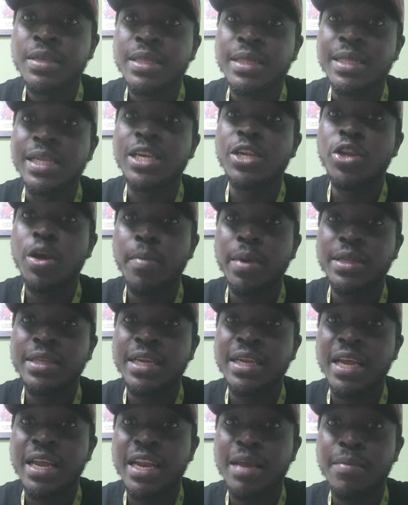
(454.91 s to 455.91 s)
Look at number
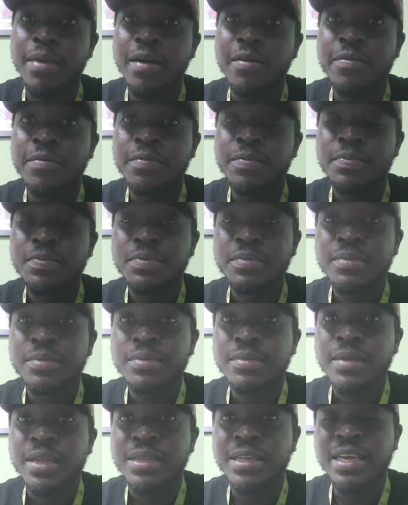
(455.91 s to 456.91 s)
10 that them have.
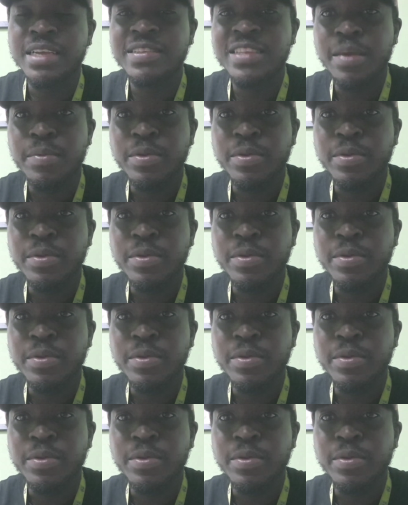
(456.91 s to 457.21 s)
I think his